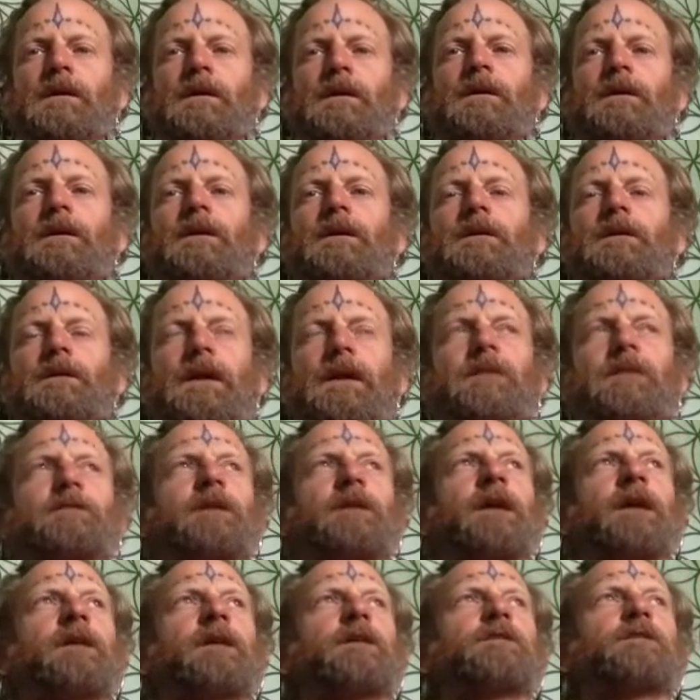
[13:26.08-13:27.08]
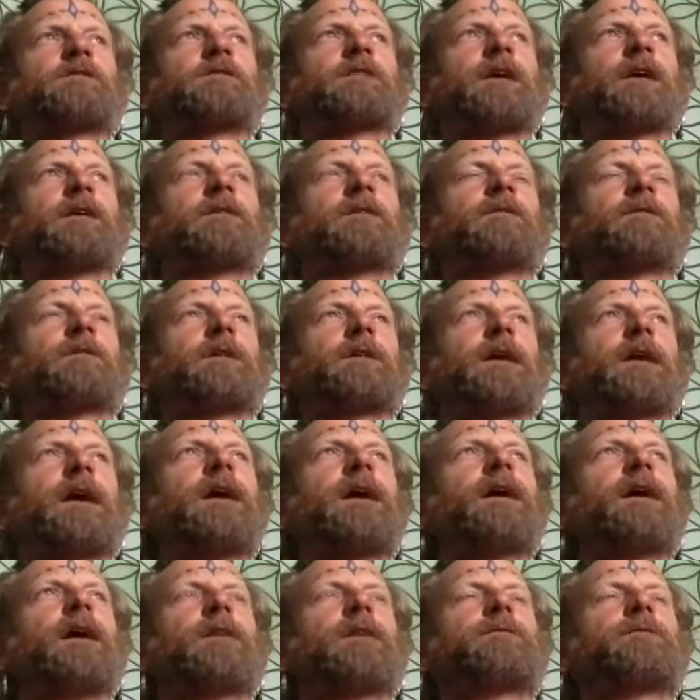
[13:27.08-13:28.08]
That kind of goes down to it. Yeah, I
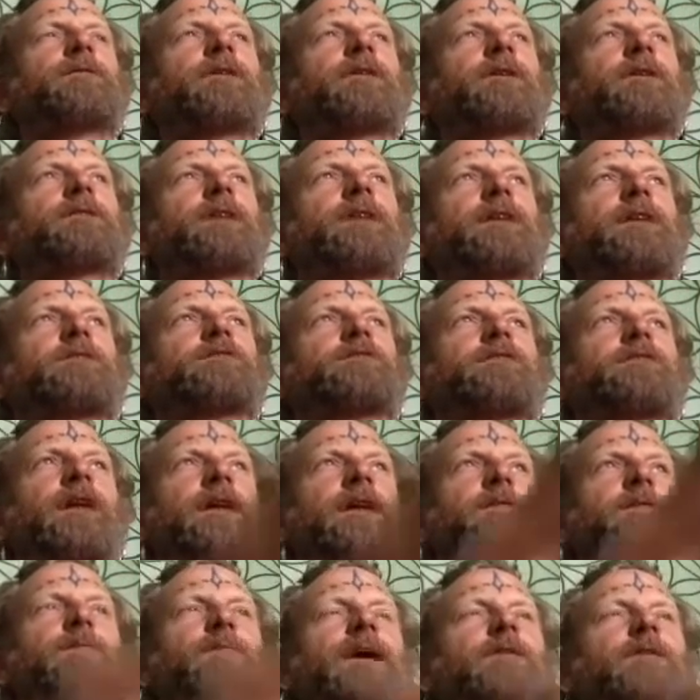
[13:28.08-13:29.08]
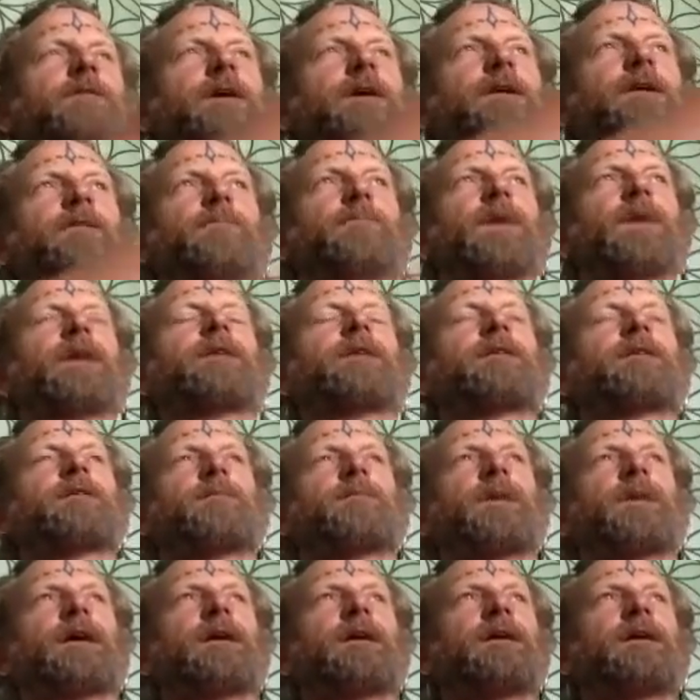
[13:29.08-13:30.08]
feel like that's tying back into
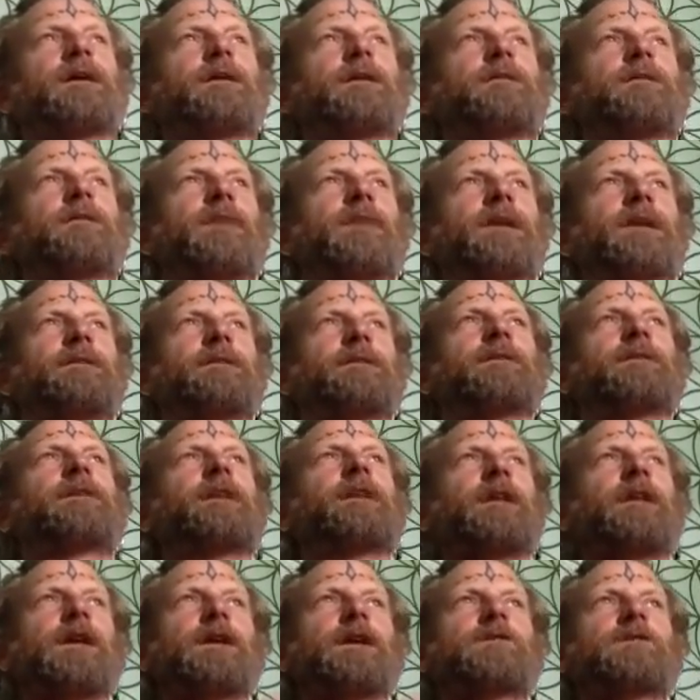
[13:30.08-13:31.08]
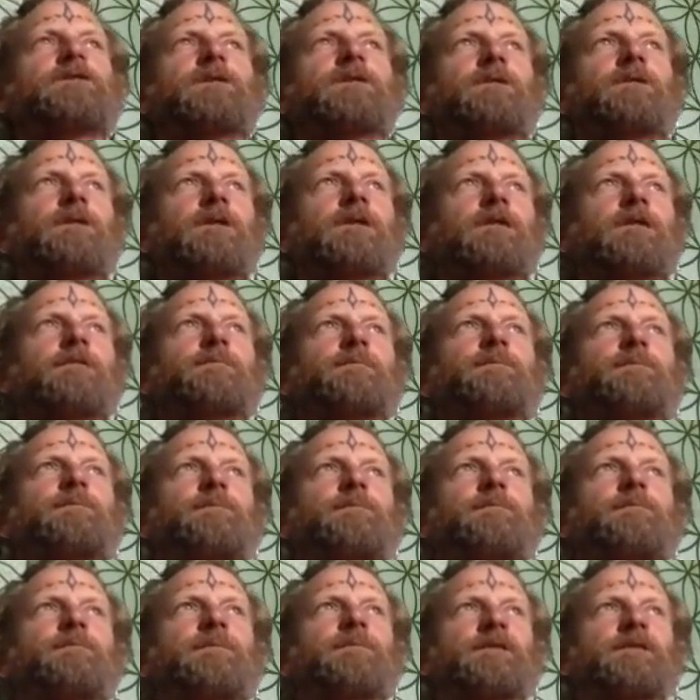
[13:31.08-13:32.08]
my delineation of
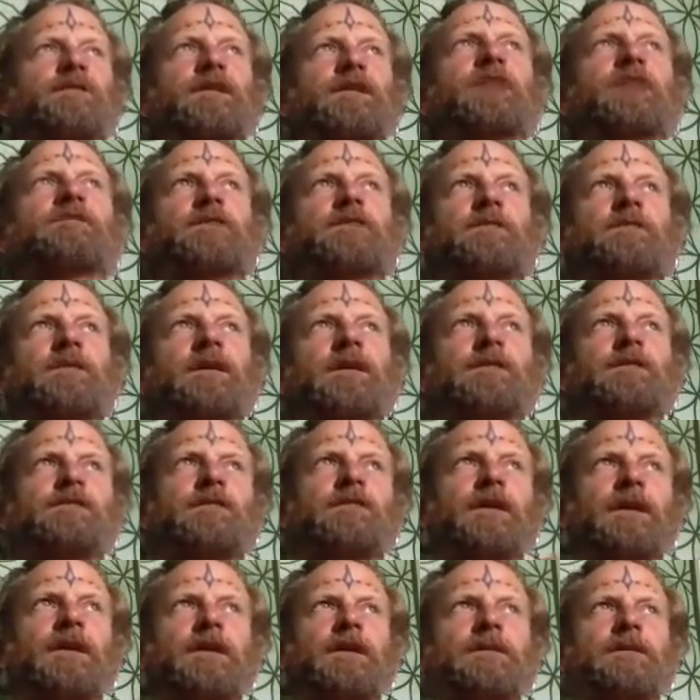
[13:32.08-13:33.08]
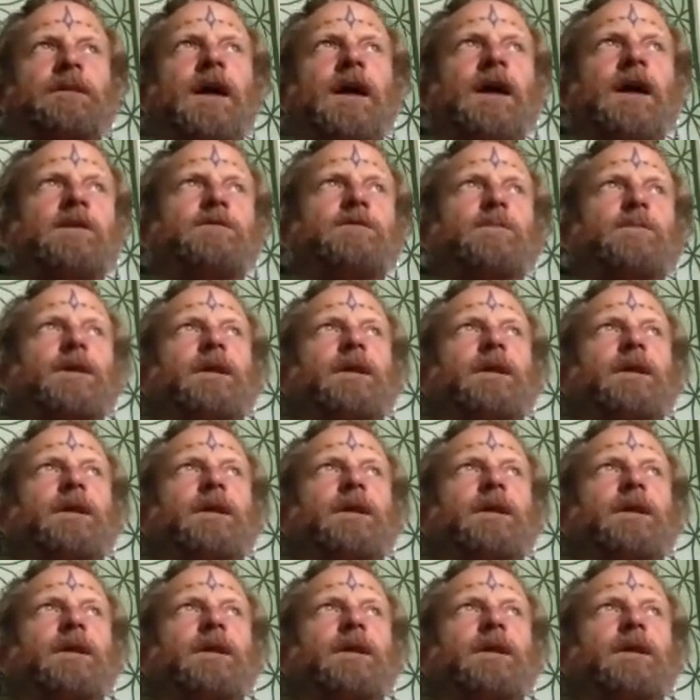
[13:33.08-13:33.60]
possessiveness and attachment.